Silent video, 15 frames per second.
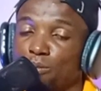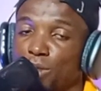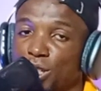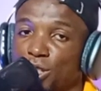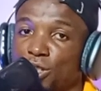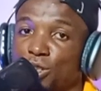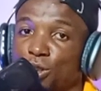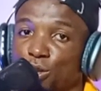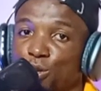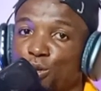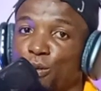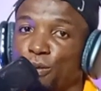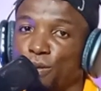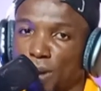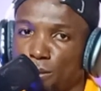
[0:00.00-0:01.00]
Make sure
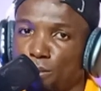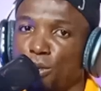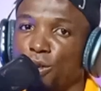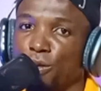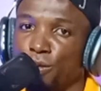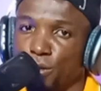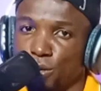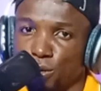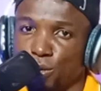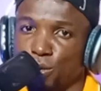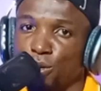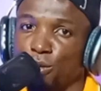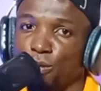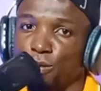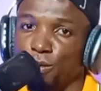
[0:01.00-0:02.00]
you farm more views
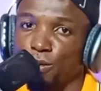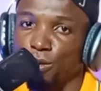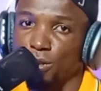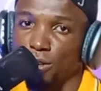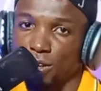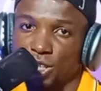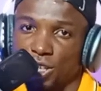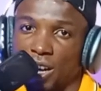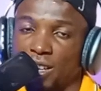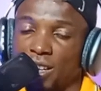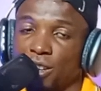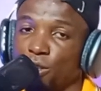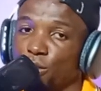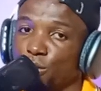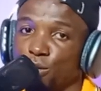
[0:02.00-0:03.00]
to your
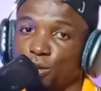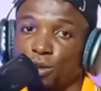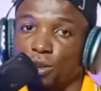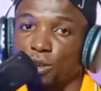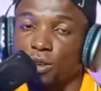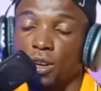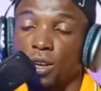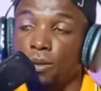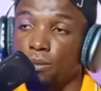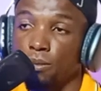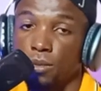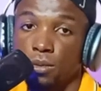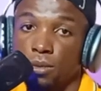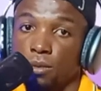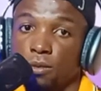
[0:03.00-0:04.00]
channel or to your
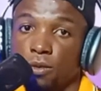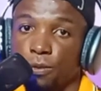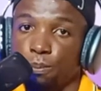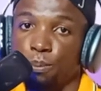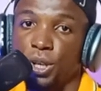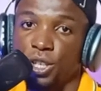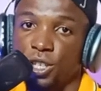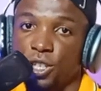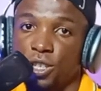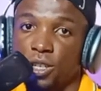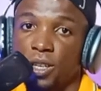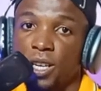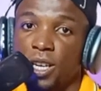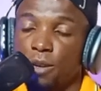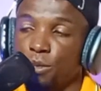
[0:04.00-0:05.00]
page,
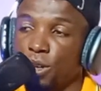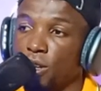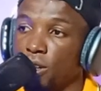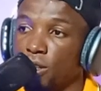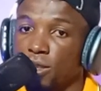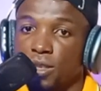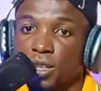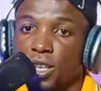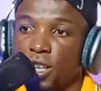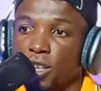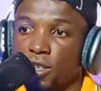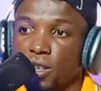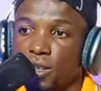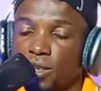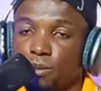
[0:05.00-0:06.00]
because
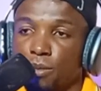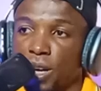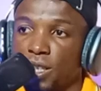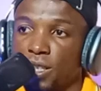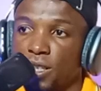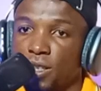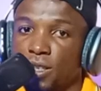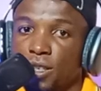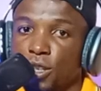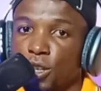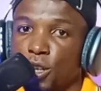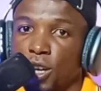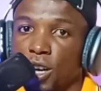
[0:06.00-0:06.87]
just imagine